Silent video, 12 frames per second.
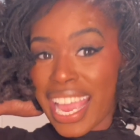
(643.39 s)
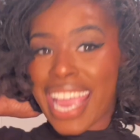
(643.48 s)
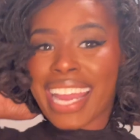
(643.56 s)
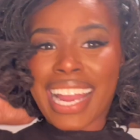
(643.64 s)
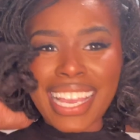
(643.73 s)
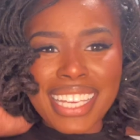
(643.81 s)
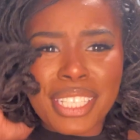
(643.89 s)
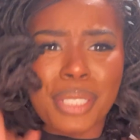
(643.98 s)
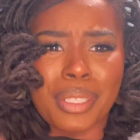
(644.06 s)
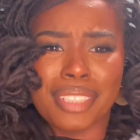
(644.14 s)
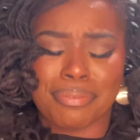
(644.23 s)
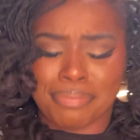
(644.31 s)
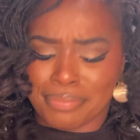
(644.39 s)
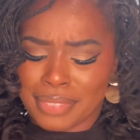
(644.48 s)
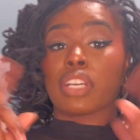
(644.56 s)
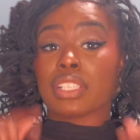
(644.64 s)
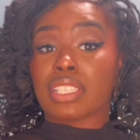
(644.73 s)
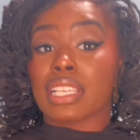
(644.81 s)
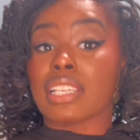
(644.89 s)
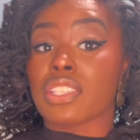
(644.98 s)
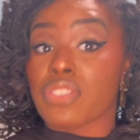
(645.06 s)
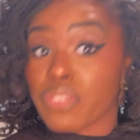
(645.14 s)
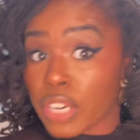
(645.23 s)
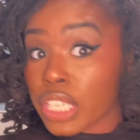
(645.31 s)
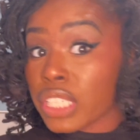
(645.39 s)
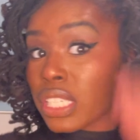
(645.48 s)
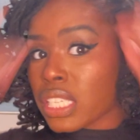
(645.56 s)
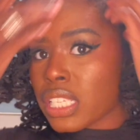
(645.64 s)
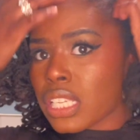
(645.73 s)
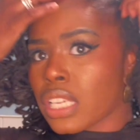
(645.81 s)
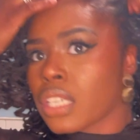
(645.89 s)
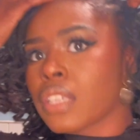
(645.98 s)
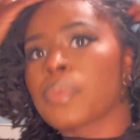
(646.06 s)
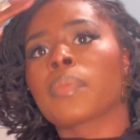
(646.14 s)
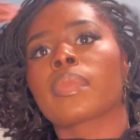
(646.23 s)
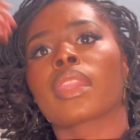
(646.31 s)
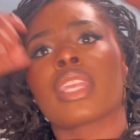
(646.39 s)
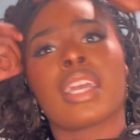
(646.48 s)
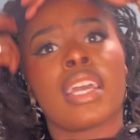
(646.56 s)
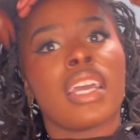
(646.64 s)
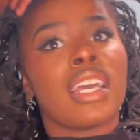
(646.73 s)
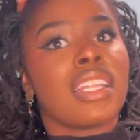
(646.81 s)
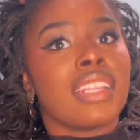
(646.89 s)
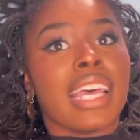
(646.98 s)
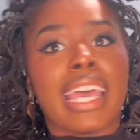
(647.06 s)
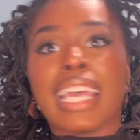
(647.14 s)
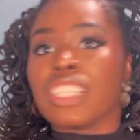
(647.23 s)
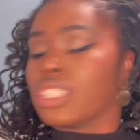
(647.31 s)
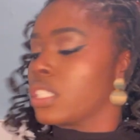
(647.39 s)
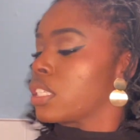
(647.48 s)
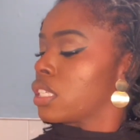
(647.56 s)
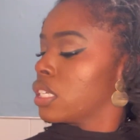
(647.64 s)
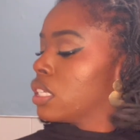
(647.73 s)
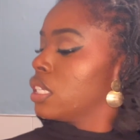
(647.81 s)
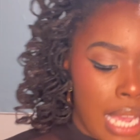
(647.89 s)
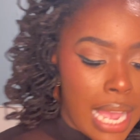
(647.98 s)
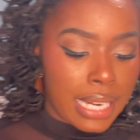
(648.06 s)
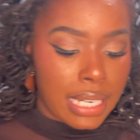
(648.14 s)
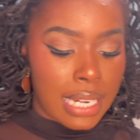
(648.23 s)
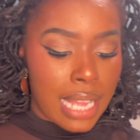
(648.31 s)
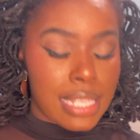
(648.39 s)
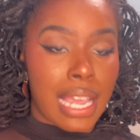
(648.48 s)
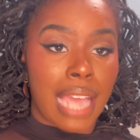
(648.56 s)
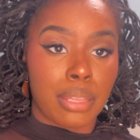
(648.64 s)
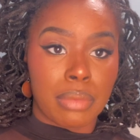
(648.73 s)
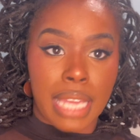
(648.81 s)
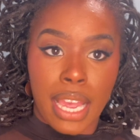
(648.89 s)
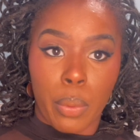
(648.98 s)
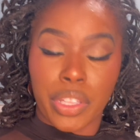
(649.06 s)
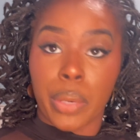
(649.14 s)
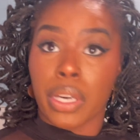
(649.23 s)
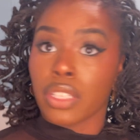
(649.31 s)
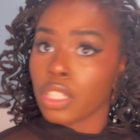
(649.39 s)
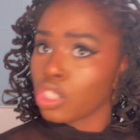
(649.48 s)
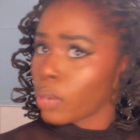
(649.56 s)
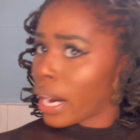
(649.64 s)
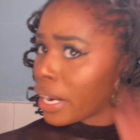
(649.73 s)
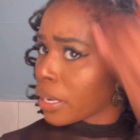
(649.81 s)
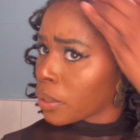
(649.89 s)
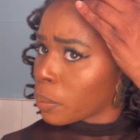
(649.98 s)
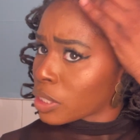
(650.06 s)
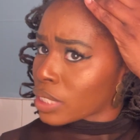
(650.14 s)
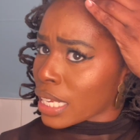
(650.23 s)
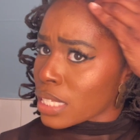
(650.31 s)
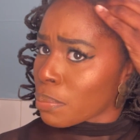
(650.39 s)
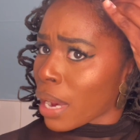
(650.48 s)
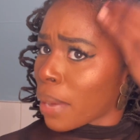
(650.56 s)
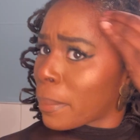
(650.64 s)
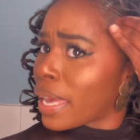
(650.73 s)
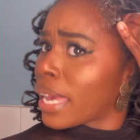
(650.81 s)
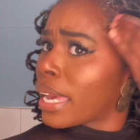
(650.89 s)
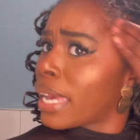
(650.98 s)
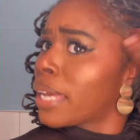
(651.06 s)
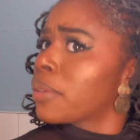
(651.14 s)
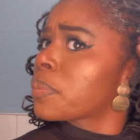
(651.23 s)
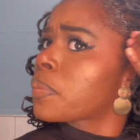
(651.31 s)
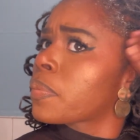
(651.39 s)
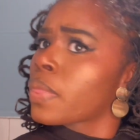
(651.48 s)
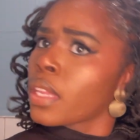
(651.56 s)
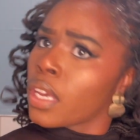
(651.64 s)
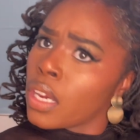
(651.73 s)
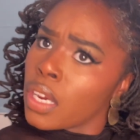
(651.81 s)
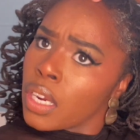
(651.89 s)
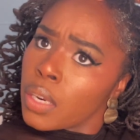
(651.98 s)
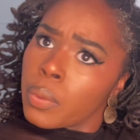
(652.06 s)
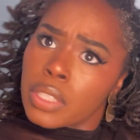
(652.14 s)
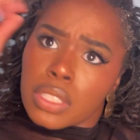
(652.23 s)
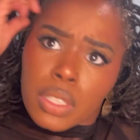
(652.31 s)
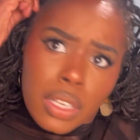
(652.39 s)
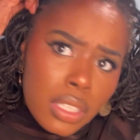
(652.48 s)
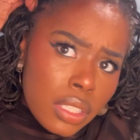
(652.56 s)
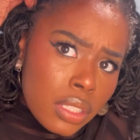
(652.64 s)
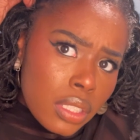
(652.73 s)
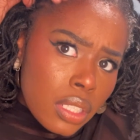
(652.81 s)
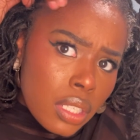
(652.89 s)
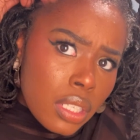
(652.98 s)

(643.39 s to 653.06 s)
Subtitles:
And I can do it. First things first, the edges. I did not tie them down when they were under the dryer, which that's my bad. We're just gonna